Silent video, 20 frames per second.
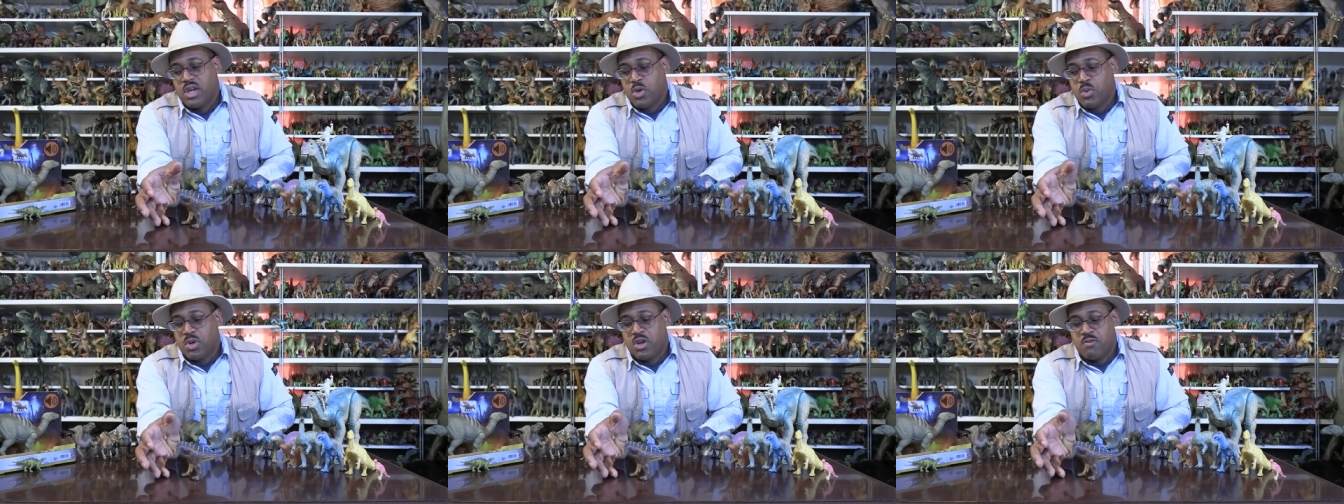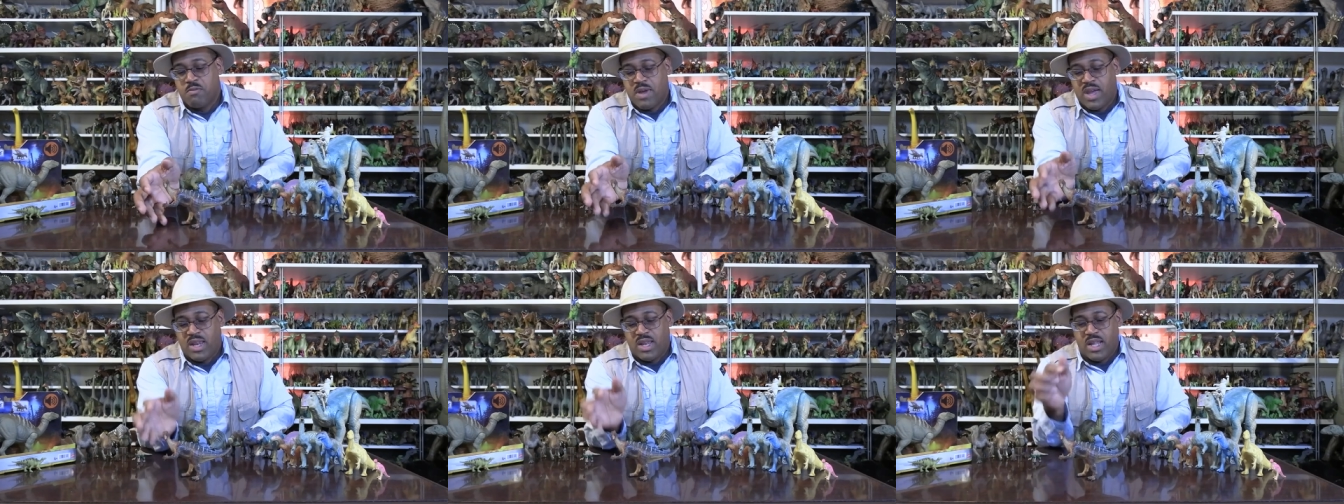would
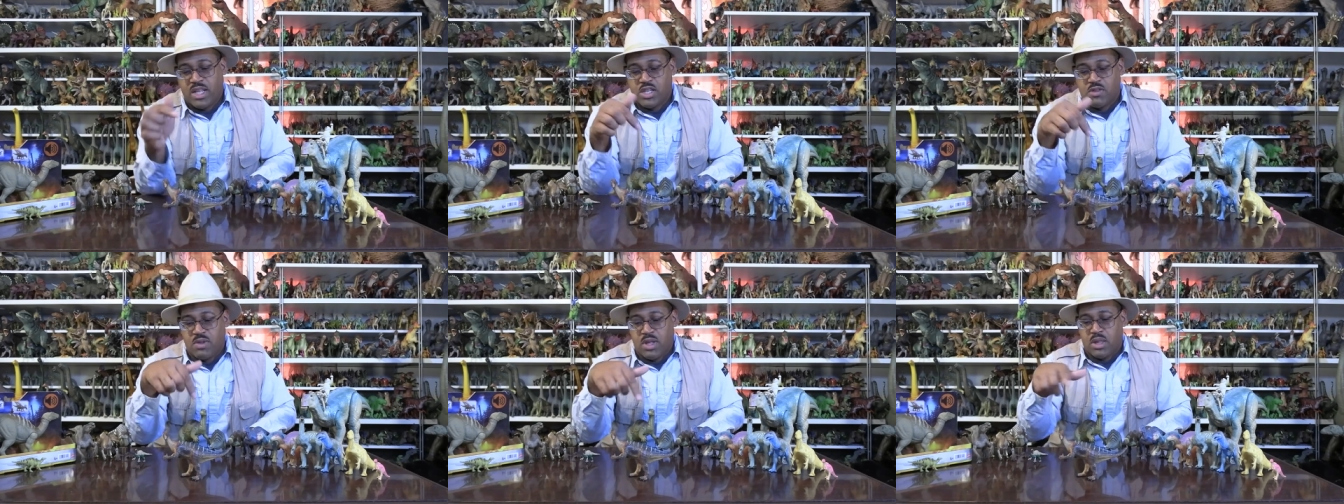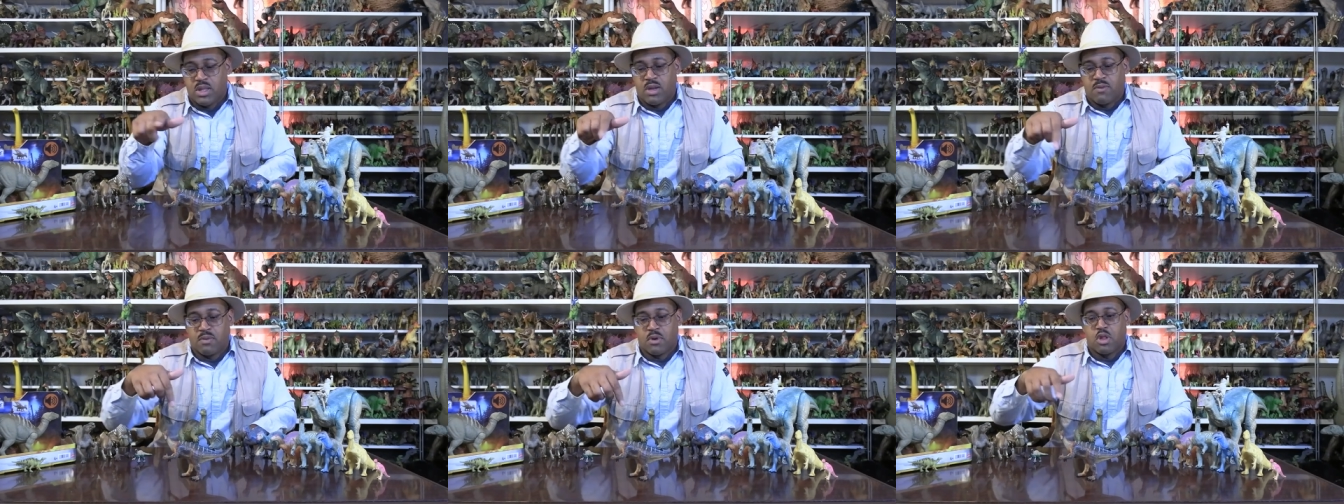have made each of
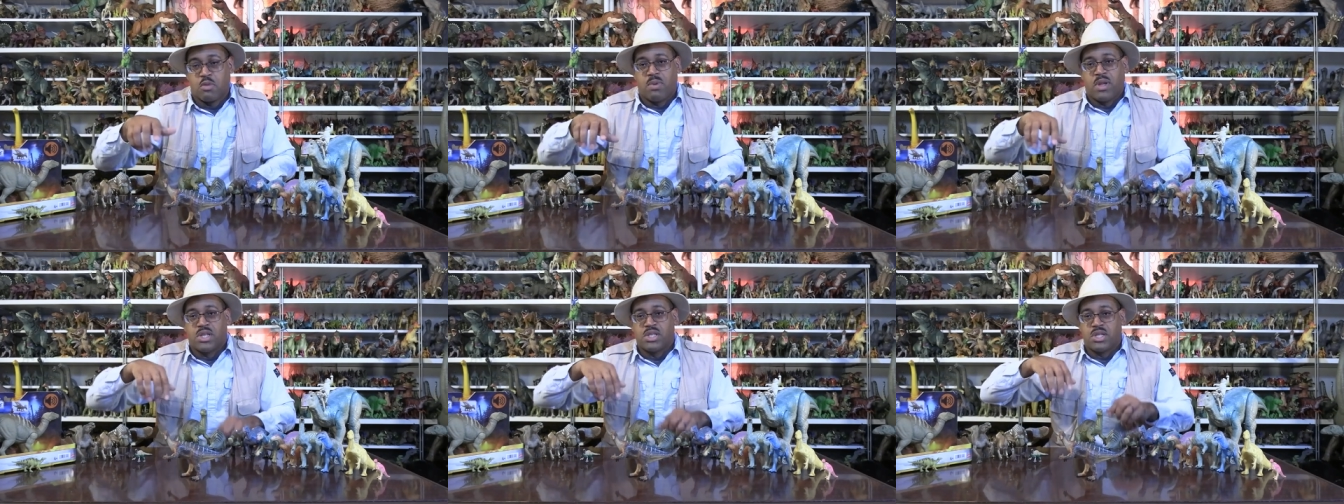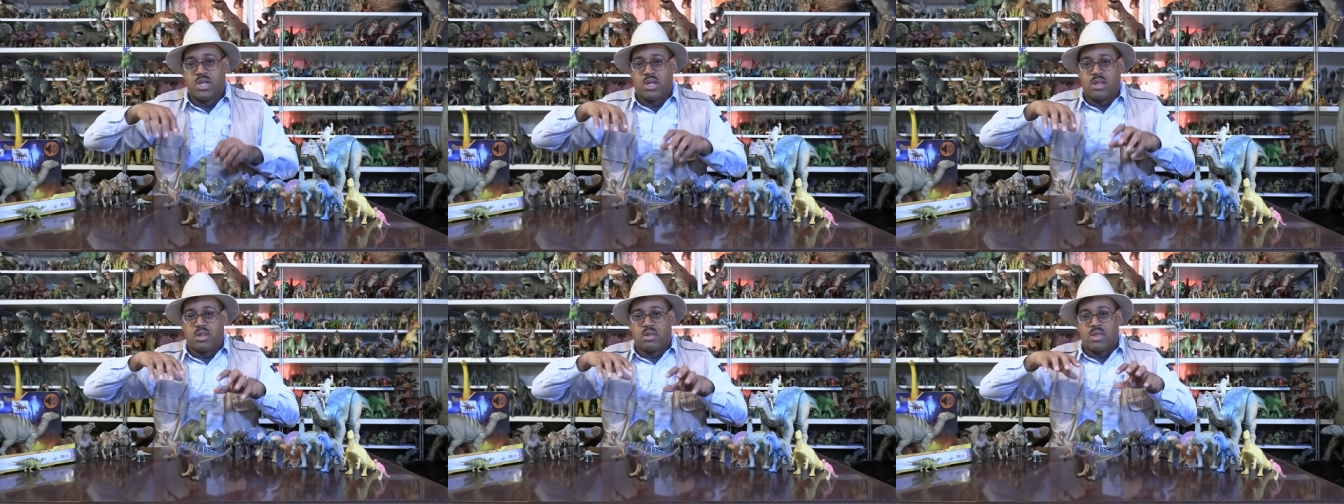these different
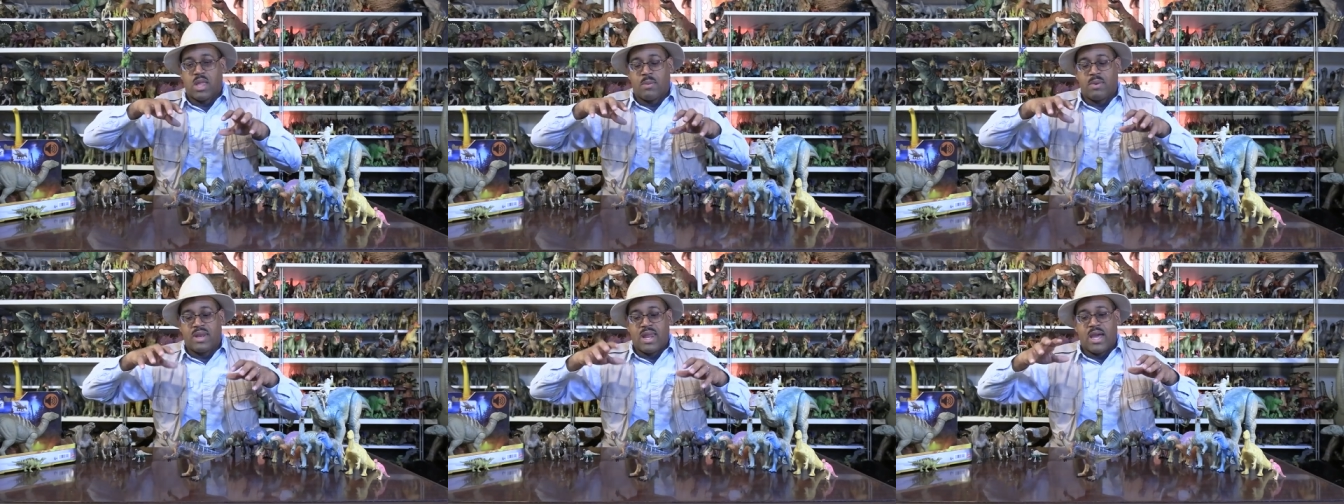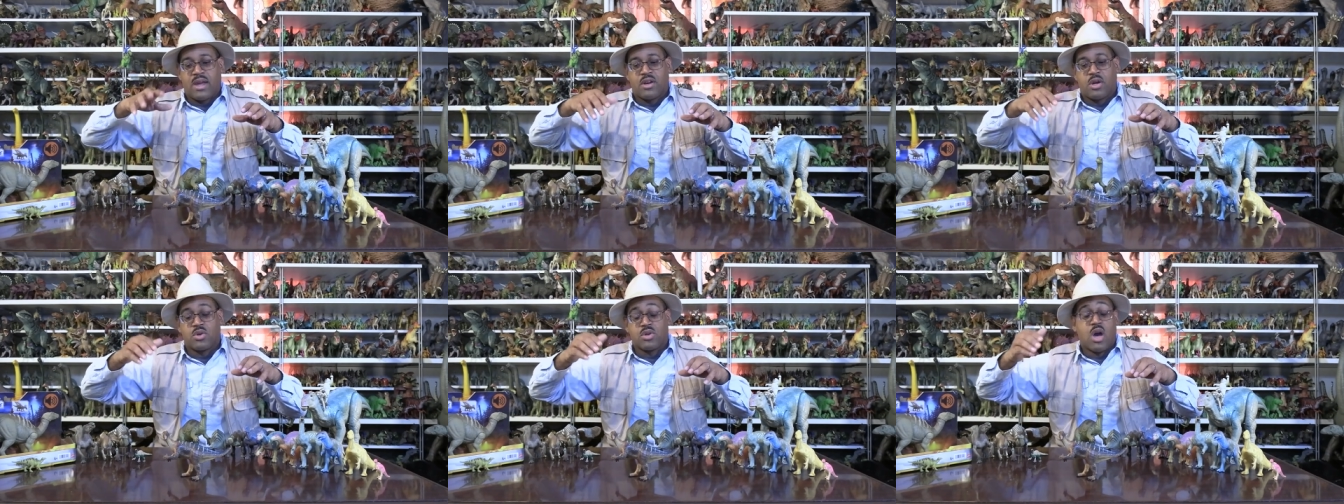species that we now know